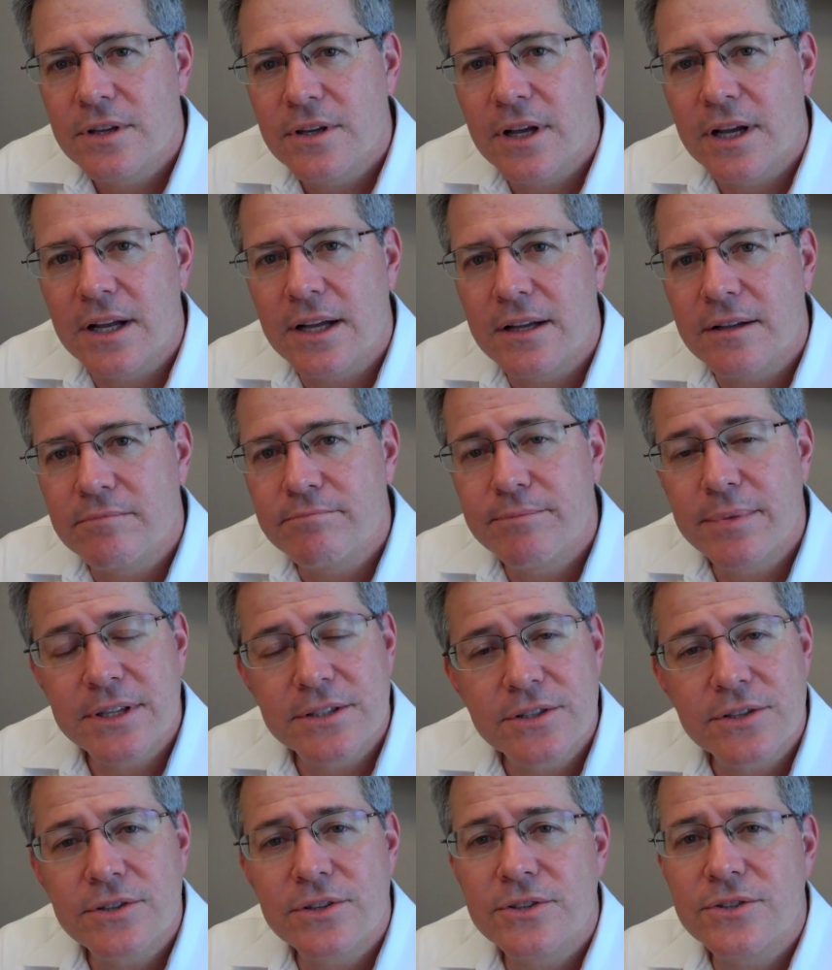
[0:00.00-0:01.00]
uh,
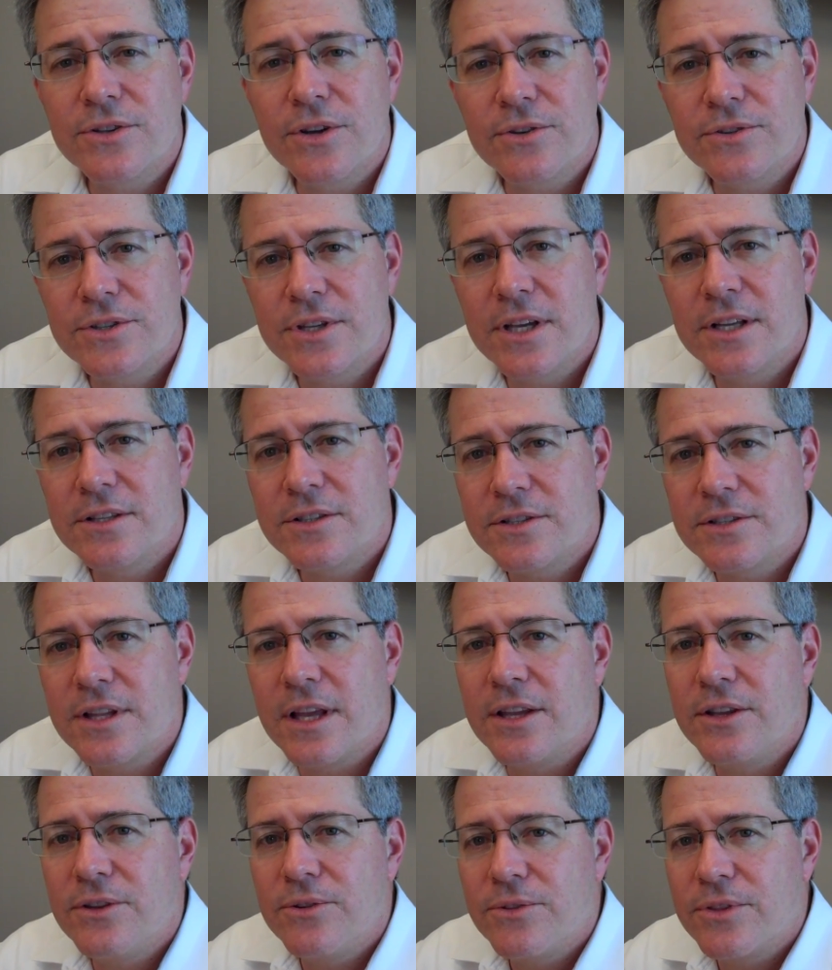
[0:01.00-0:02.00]
business associates
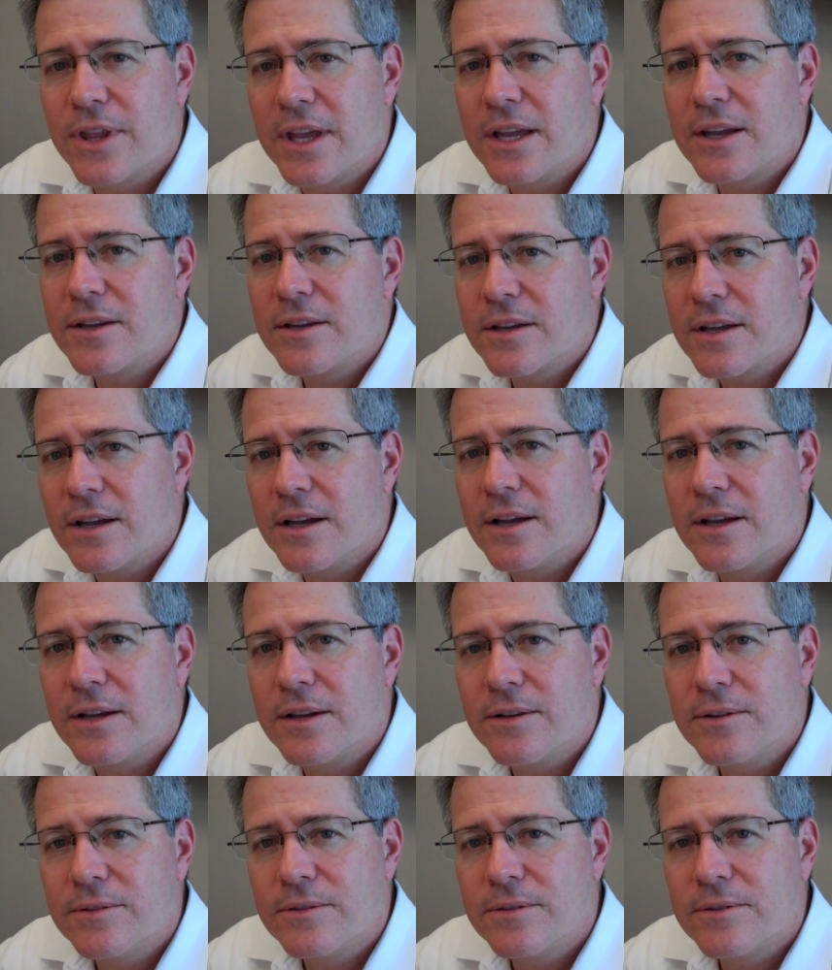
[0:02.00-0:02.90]
that you think uh,